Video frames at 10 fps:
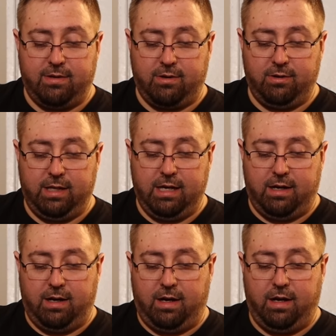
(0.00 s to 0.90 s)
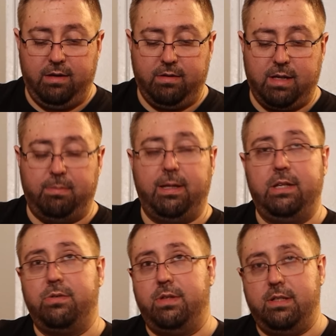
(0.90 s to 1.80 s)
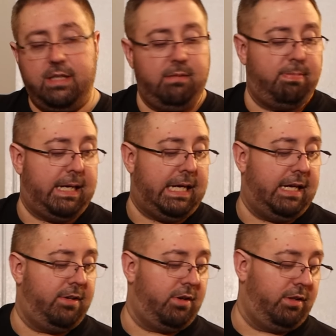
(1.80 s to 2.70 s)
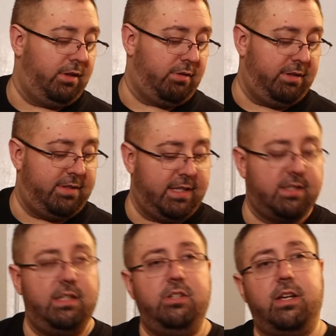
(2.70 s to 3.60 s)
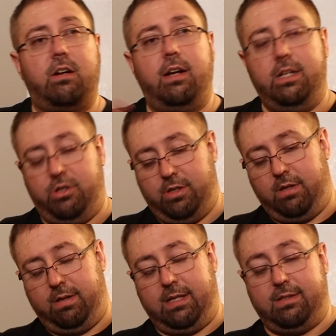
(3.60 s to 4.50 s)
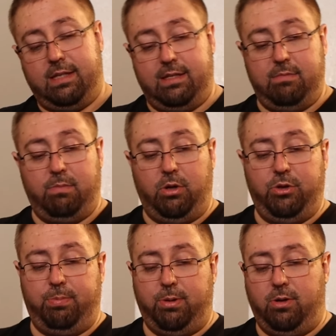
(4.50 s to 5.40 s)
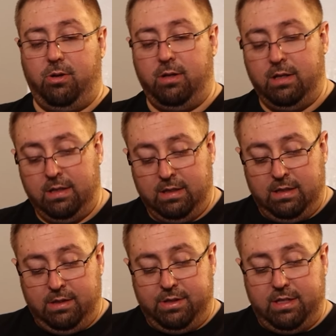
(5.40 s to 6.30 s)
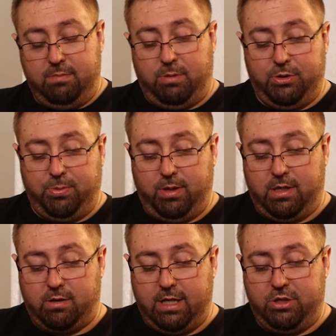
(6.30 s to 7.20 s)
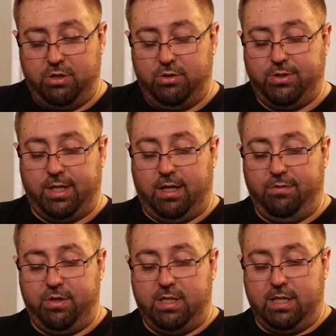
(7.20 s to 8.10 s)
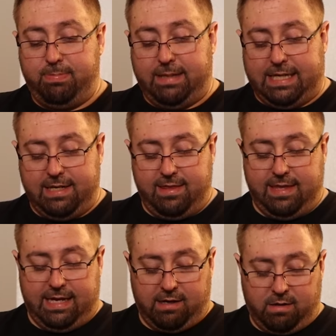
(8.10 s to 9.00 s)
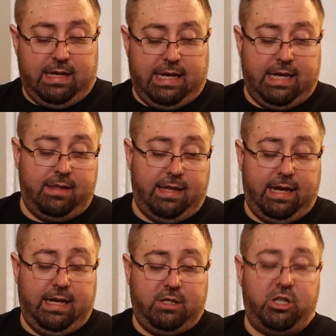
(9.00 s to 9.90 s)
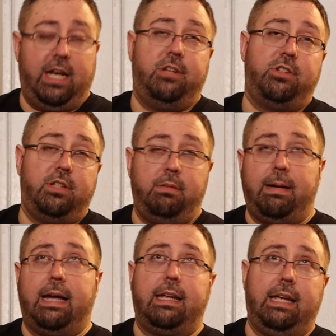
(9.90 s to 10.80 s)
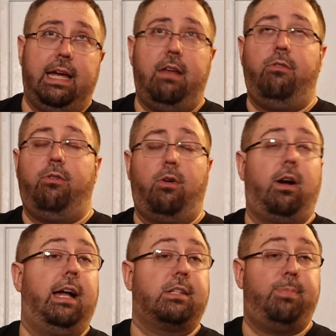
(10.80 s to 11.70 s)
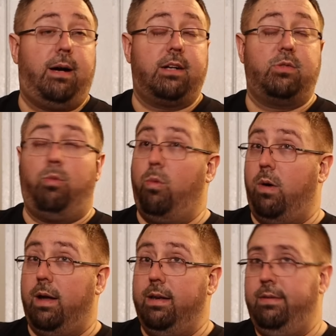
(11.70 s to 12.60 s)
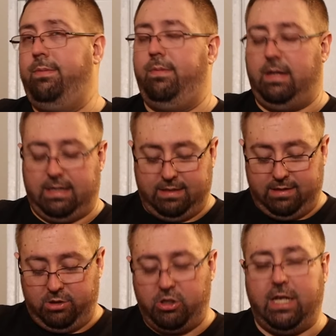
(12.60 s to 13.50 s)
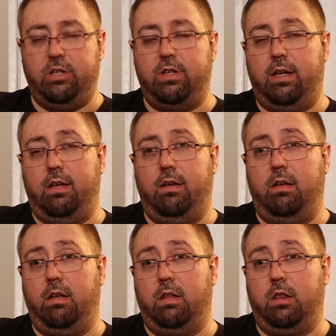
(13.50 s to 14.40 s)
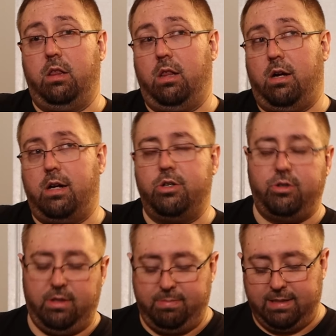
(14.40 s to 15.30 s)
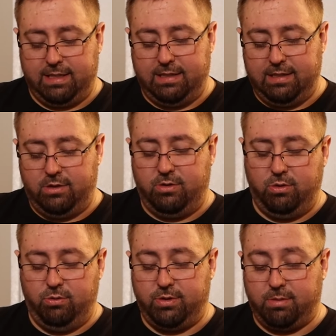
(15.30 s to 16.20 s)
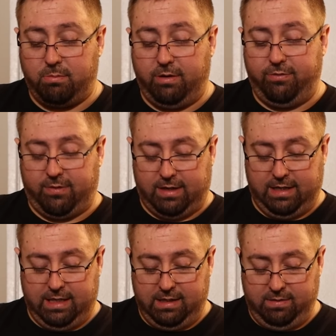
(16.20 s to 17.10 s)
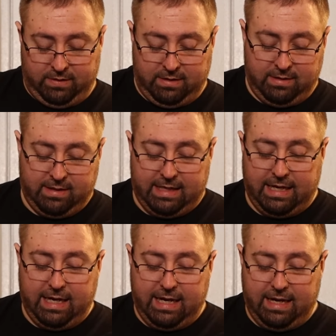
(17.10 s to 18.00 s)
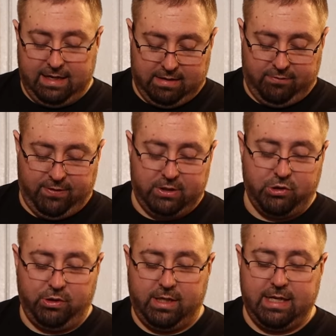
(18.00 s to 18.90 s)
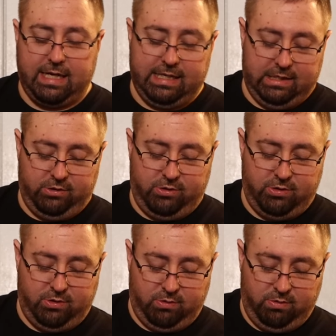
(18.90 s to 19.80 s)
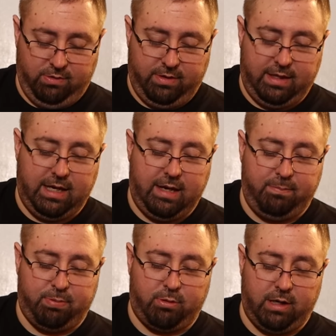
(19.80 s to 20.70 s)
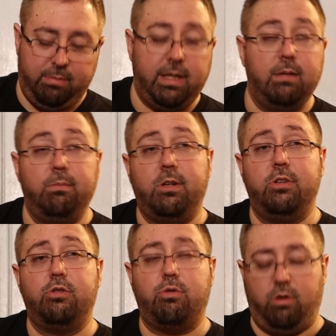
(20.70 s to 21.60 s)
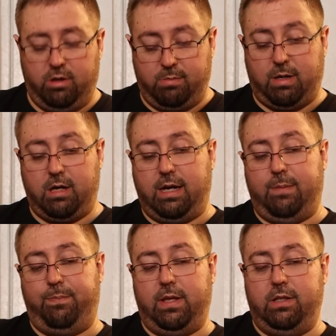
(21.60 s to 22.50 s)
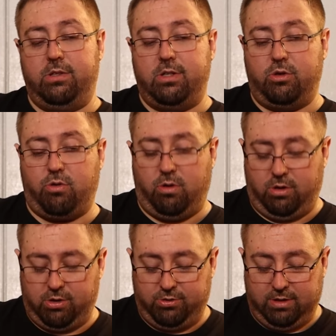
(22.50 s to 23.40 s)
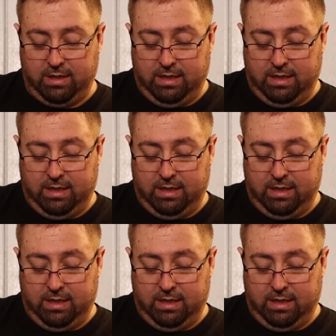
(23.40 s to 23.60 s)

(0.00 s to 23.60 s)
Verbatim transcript: early on, complaints with the D pad during the three sixty generation, because they did multiple, they did multiple iterations of the D pad there, and they changed the D pad again for Xbox One. Uh, didn't change it largely, but they did do some refining. They eventually got into the premium controller market. Now, these controllers